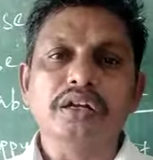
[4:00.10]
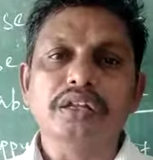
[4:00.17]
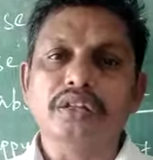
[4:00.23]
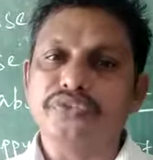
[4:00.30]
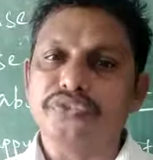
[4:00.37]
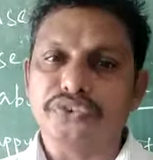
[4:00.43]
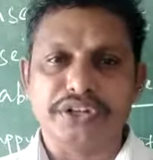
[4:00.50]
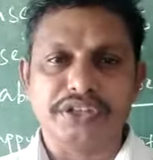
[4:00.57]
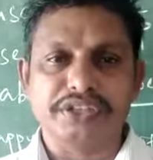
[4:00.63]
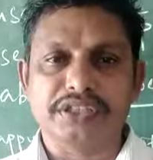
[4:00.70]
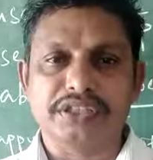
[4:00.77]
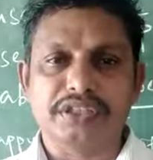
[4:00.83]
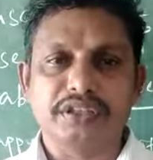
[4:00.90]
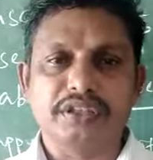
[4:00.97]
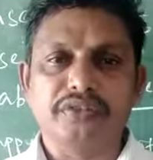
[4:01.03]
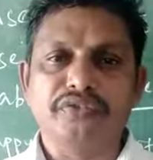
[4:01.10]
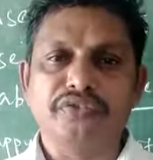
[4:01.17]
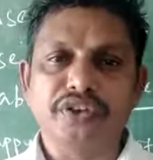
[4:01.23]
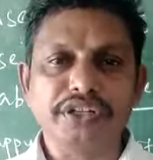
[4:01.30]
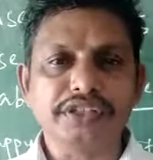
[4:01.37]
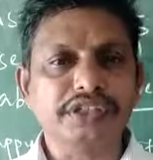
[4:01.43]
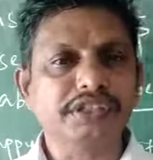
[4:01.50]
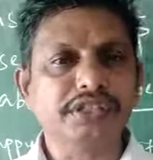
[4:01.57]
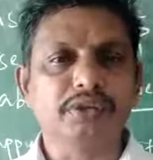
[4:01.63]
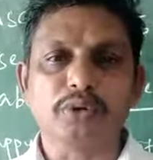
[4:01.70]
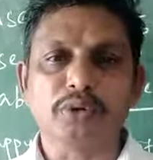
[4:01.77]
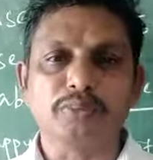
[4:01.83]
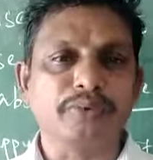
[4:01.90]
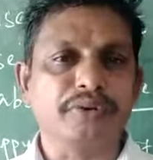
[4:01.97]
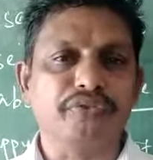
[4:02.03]
the phrase. Phrase is a
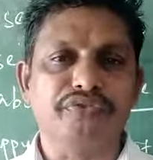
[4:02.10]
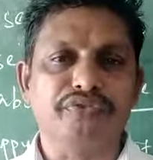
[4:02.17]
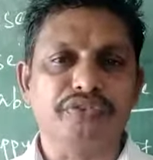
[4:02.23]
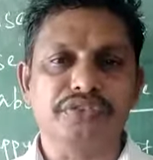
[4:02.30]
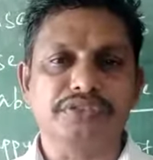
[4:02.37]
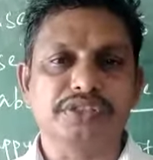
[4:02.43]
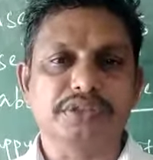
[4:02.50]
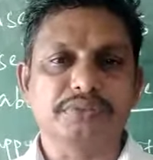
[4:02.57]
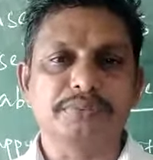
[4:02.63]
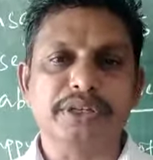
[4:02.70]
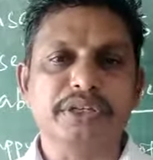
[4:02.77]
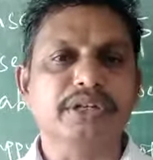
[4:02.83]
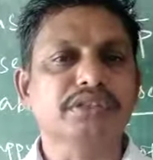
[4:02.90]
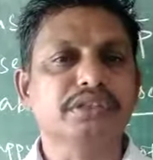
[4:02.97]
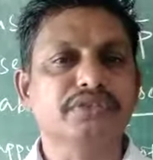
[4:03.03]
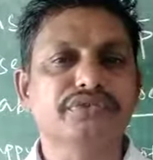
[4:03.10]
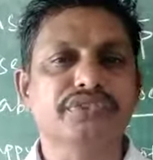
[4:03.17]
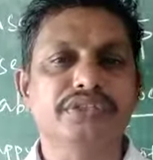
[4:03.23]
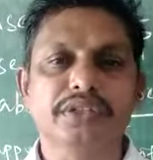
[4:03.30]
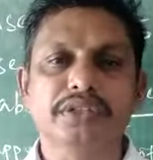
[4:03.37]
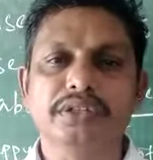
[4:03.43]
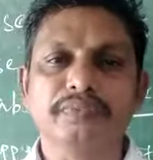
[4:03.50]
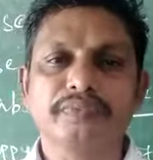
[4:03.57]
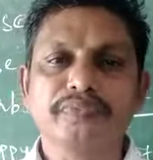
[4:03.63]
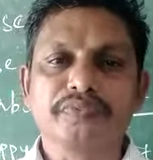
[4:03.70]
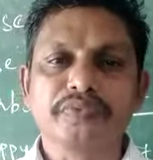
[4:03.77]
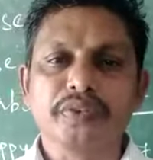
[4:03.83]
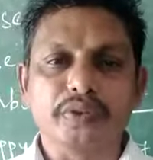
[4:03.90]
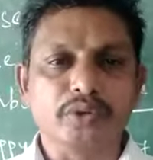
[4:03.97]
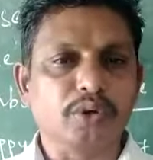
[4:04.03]
group of words. Because of is
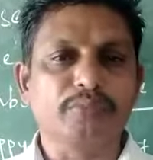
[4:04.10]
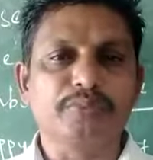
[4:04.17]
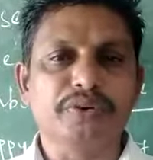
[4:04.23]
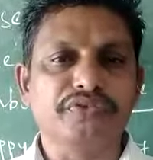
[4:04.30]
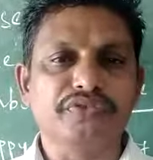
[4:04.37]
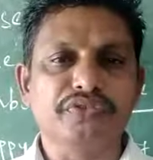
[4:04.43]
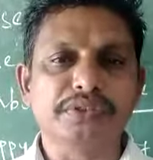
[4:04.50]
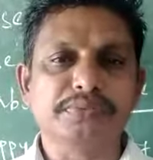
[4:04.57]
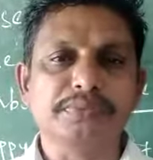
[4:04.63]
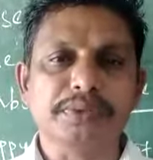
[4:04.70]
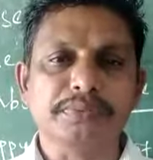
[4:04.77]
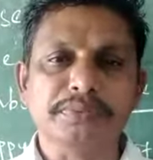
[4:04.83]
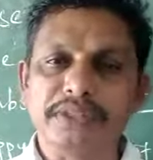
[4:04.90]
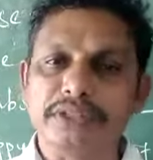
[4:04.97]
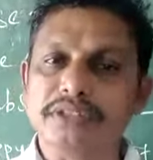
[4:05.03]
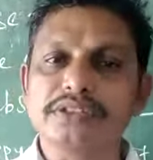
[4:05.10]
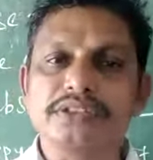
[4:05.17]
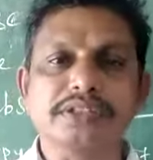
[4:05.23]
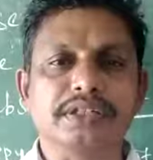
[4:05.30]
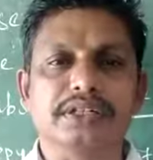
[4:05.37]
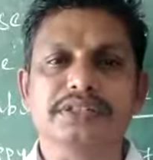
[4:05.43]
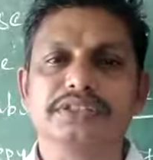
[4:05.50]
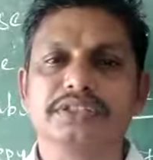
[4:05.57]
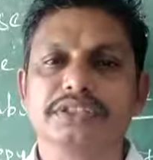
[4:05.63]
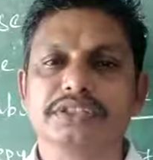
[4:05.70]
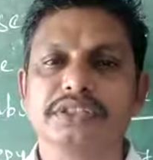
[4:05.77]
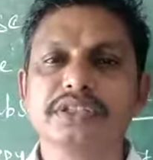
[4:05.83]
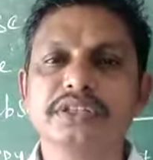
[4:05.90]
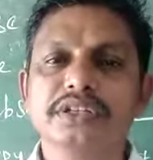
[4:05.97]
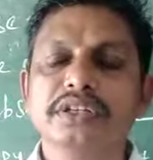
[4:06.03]
a group of words, but because is a
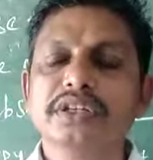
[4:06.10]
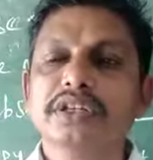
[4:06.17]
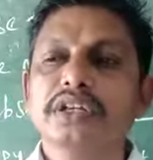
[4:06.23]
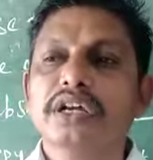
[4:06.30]
conjunction.